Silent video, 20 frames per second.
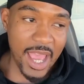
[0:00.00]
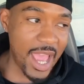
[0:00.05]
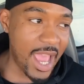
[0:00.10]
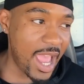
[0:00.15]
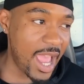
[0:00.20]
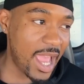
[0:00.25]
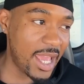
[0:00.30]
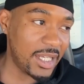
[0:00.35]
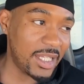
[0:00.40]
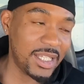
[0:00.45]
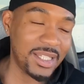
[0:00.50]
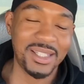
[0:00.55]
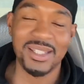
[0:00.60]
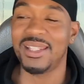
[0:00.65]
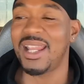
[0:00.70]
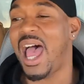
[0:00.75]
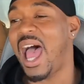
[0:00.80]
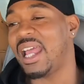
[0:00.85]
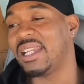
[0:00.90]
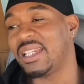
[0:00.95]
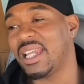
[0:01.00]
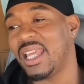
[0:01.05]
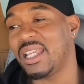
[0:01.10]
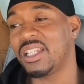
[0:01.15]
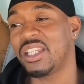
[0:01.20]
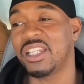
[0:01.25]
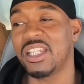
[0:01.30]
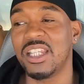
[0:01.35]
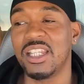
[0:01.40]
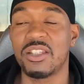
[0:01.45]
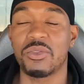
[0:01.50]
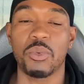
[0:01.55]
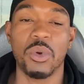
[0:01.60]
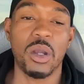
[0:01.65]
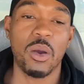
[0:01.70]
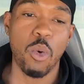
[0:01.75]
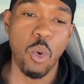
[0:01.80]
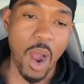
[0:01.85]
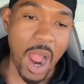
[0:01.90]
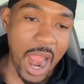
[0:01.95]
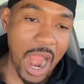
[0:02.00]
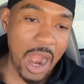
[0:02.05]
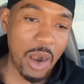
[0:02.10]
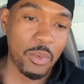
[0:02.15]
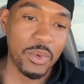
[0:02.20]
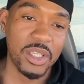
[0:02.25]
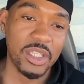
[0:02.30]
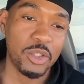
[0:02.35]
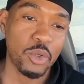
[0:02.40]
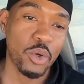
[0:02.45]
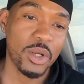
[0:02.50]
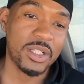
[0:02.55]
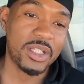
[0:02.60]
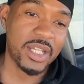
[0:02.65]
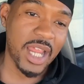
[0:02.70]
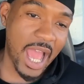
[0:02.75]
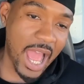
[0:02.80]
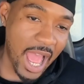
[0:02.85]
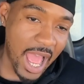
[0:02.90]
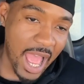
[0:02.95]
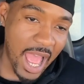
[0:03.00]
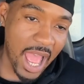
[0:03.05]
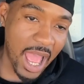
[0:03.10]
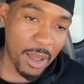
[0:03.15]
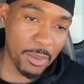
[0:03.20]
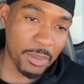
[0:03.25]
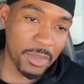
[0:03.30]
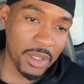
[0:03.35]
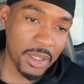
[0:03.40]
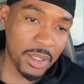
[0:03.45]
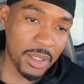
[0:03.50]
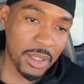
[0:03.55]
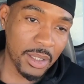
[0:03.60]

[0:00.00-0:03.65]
and it's not that she's requiring your time,